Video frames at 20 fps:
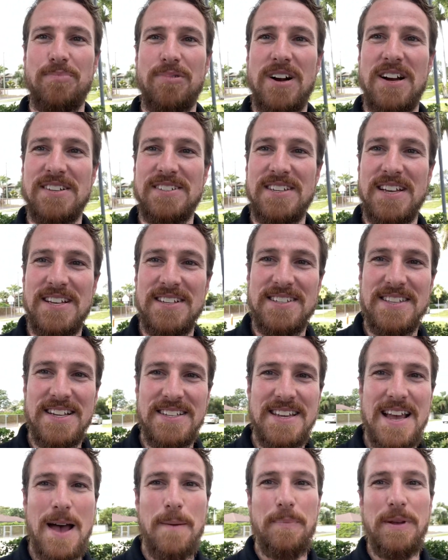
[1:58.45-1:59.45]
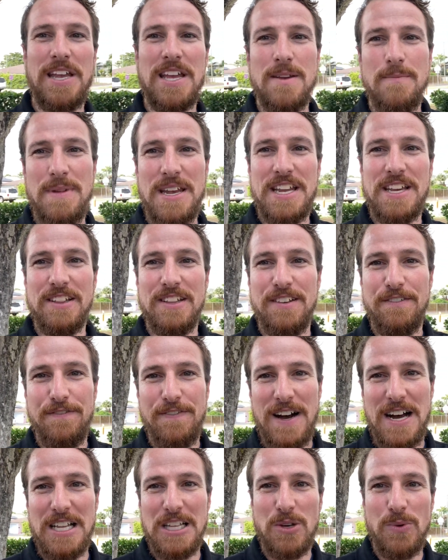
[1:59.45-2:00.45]
process that's happening immediately
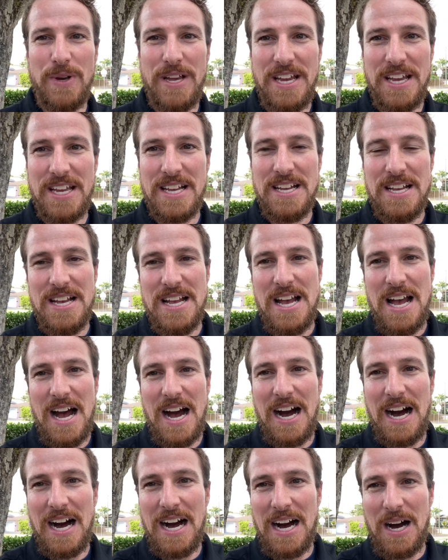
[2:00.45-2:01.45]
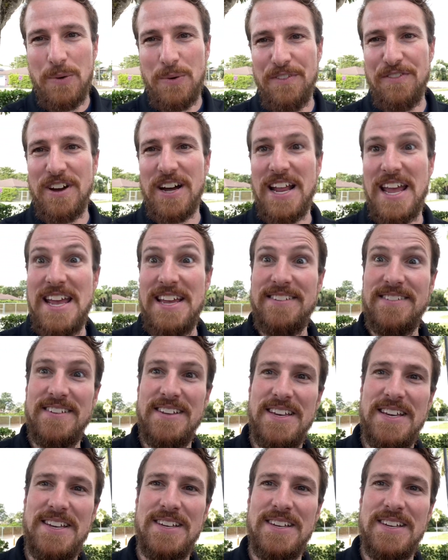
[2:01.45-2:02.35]
following. We've got an AC